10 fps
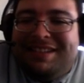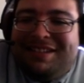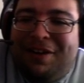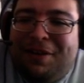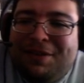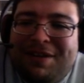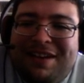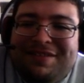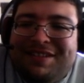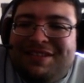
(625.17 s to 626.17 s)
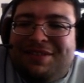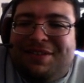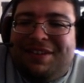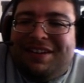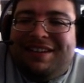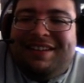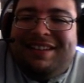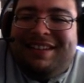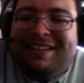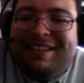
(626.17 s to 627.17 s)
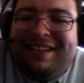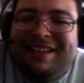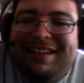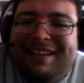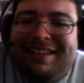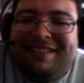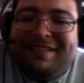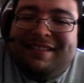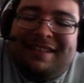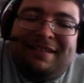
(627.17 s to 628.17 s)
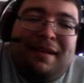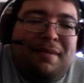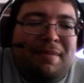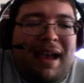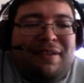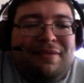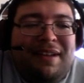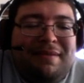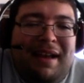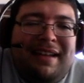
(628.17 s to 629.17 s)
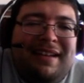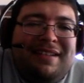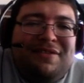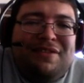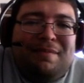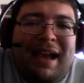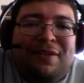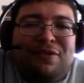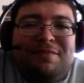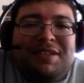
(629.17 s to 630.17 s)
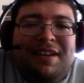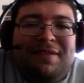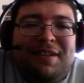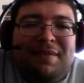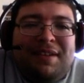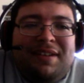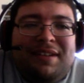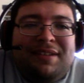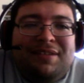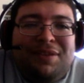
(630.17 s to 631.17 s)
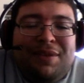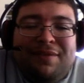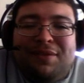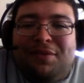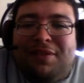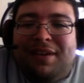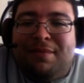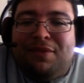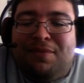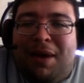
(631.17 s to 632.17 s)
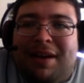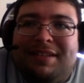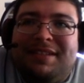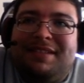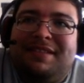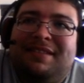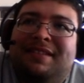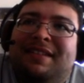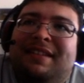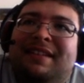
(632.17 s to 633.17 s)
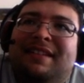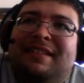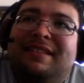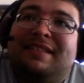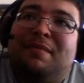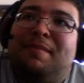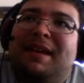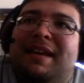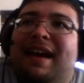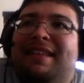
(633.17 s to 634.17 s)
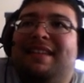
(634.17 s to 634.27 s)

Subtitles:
all around the store. Well, I'm a back. I do the backroom stuff. I do inventory. I move boxes, and because I'm a big guy, they like